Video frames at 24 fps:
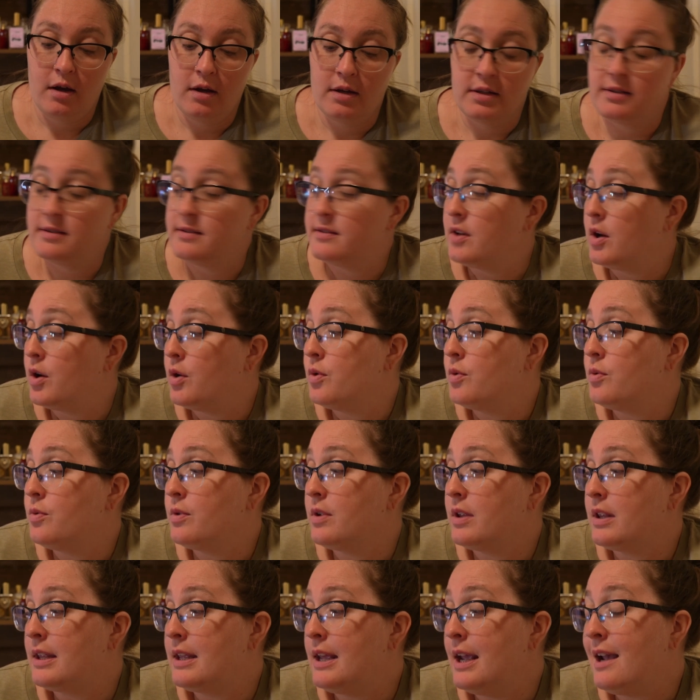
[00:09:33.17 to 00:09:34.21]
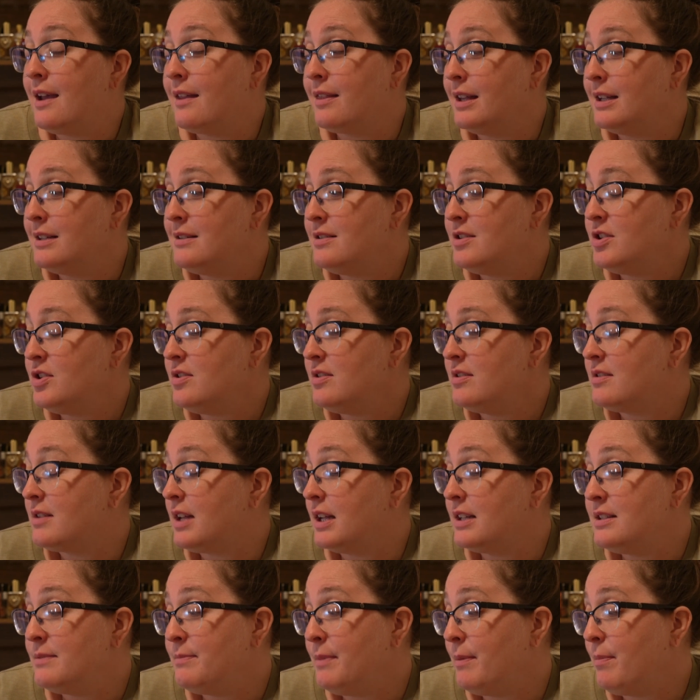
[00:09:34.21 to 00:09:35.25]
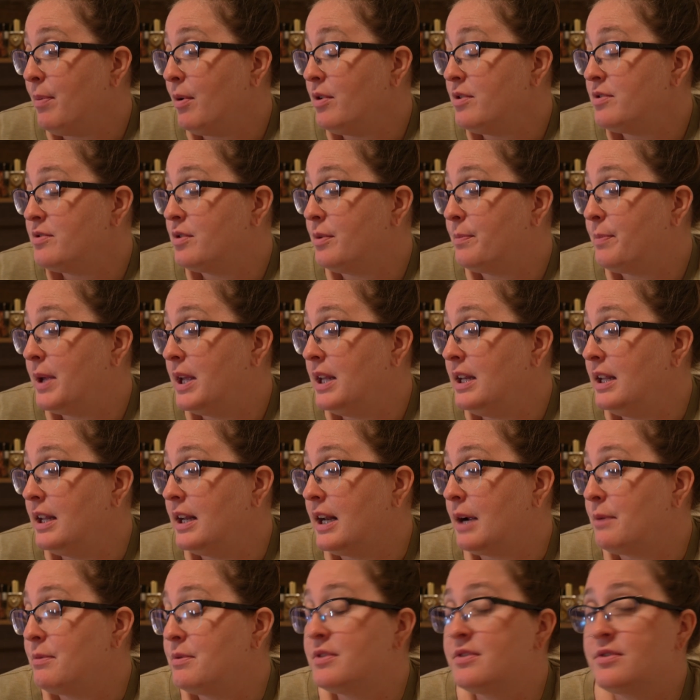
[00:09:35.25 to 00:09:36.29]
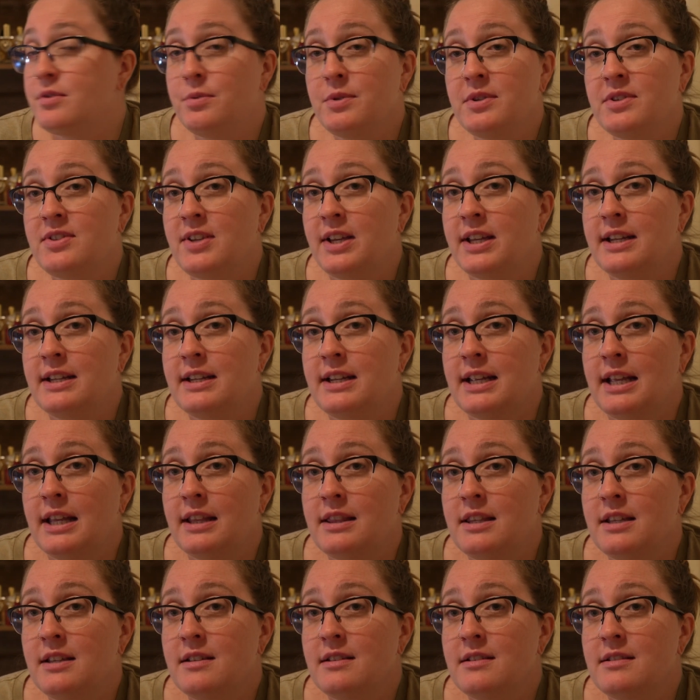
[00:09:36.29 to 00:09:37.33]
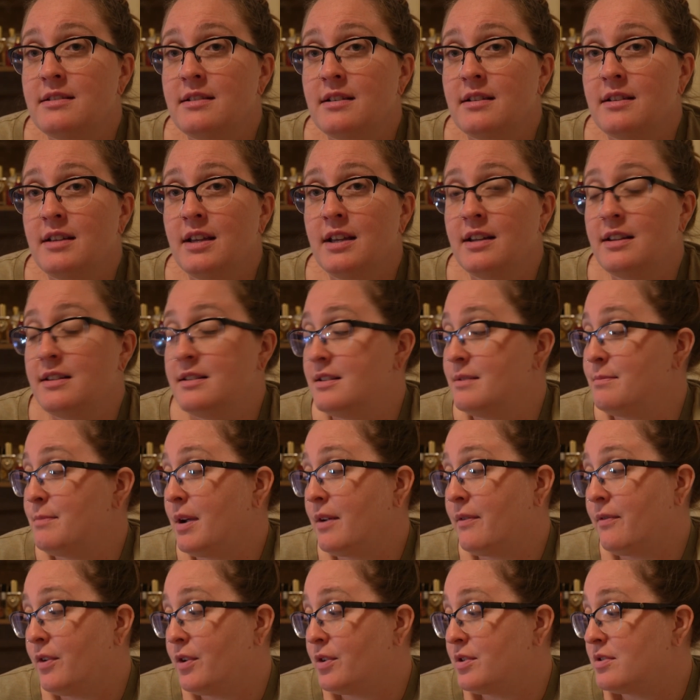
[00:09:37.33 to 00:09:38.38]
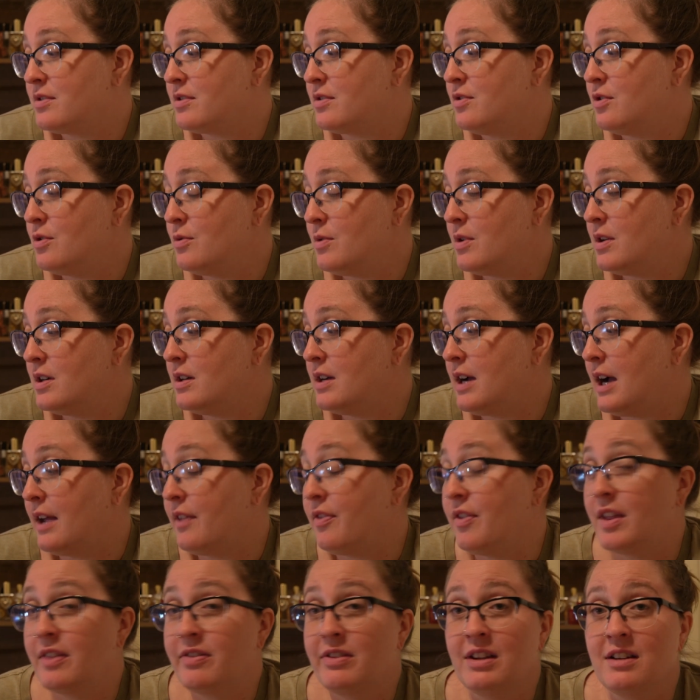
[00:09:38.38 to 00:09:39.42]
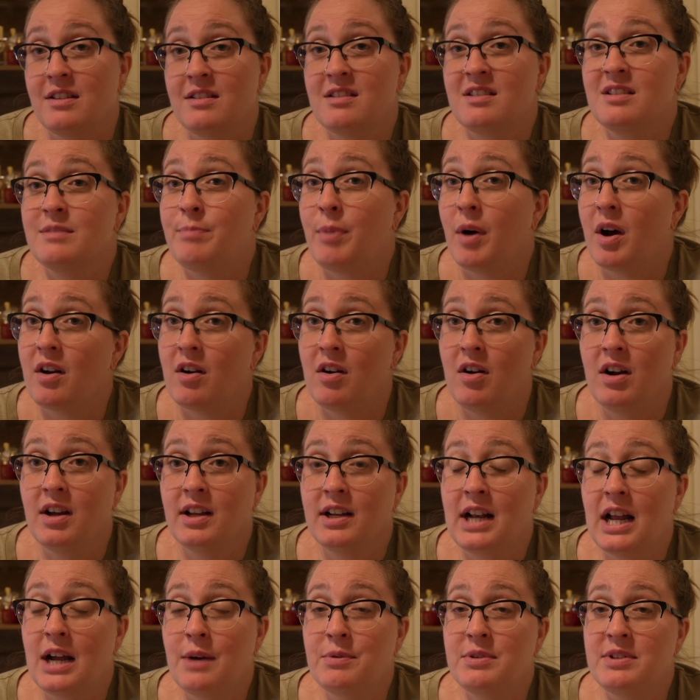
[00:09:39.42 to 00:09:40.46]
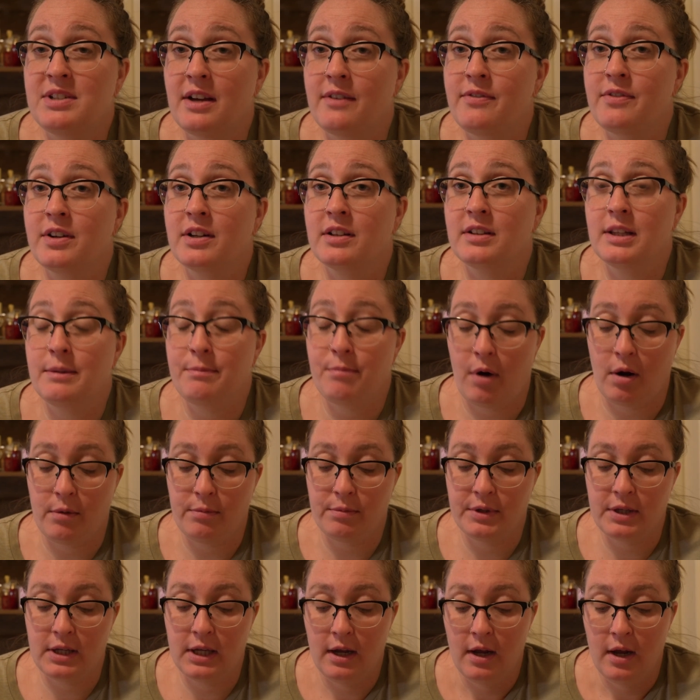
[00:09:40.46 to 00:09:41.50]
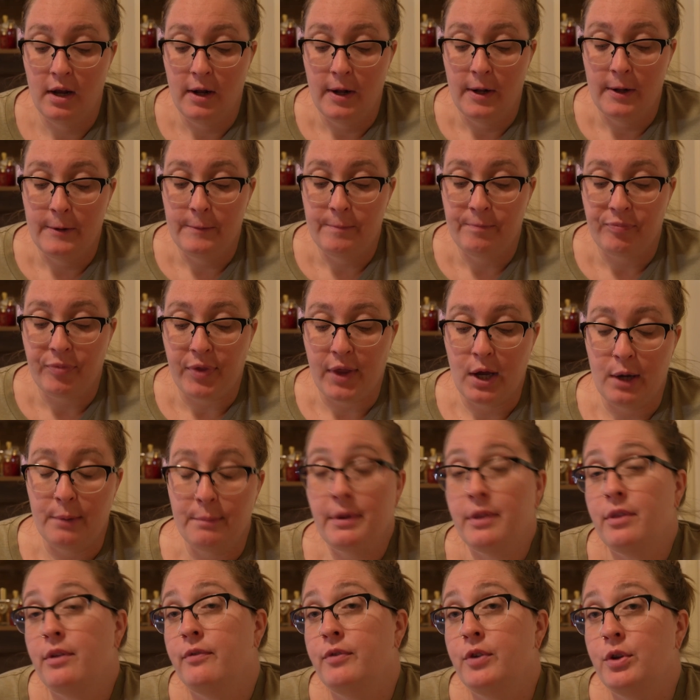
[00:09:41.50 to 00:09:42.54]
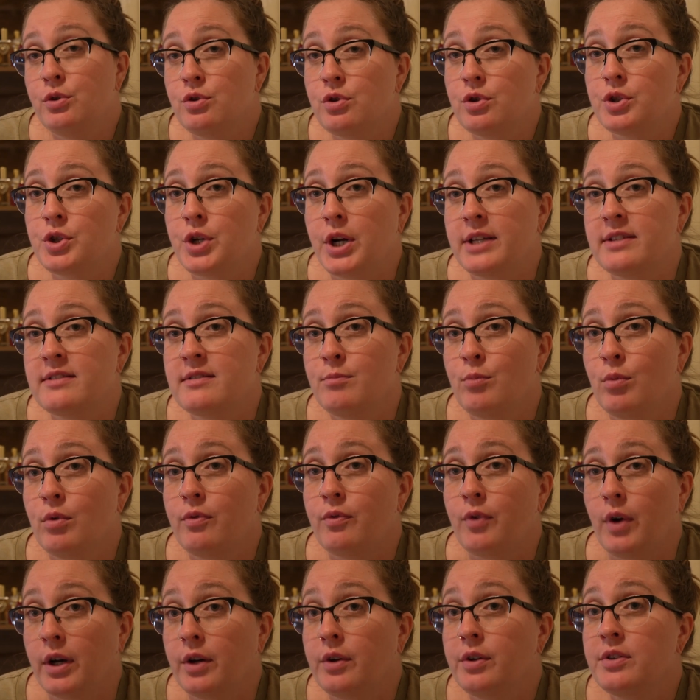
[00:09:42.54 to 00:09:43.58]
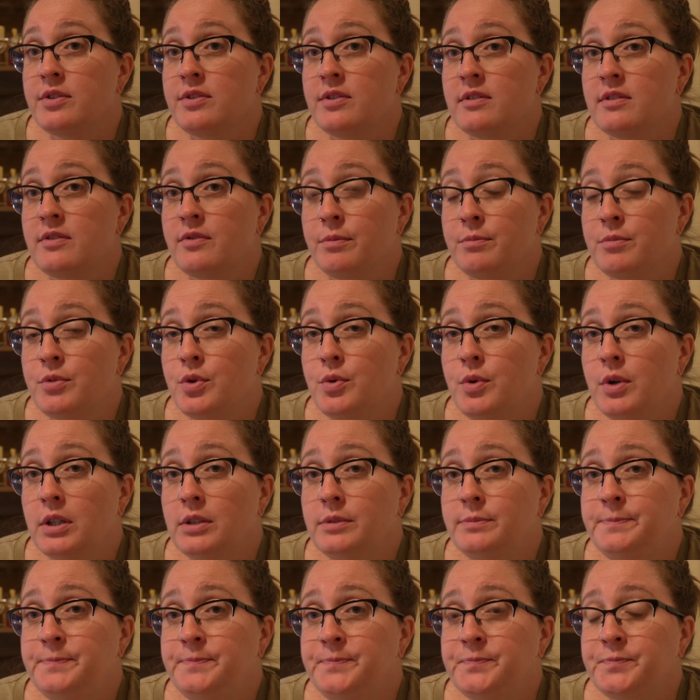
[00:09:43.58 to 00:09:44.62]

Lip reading: So yeah, that's my personal opinion. I was so excited to get this. Again, it's my first Dupe. I think that it's spot on. I would definitely probably in the future try some more fragrances from Dupe,